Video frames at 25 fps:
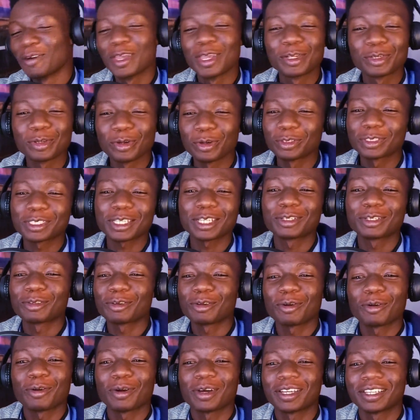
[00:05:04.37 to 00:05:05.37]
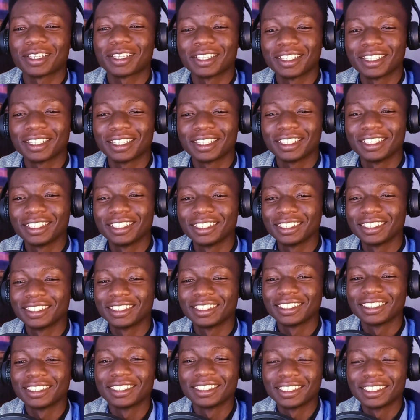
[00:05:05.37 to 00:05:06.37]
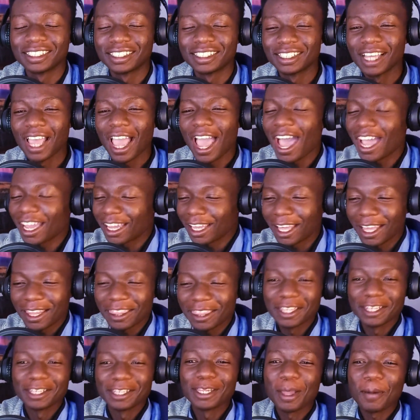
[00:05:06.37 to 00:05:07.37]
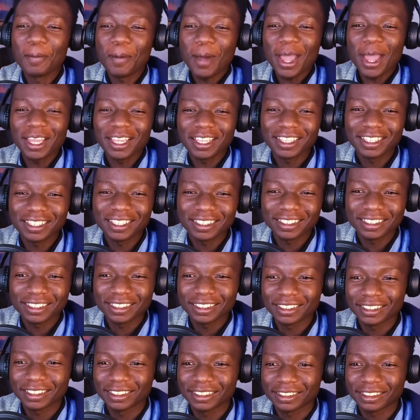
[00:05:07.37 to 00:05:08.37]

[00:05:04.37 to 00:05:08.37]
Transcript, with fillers: the way he talks, I don't know why. I get the name, I get it.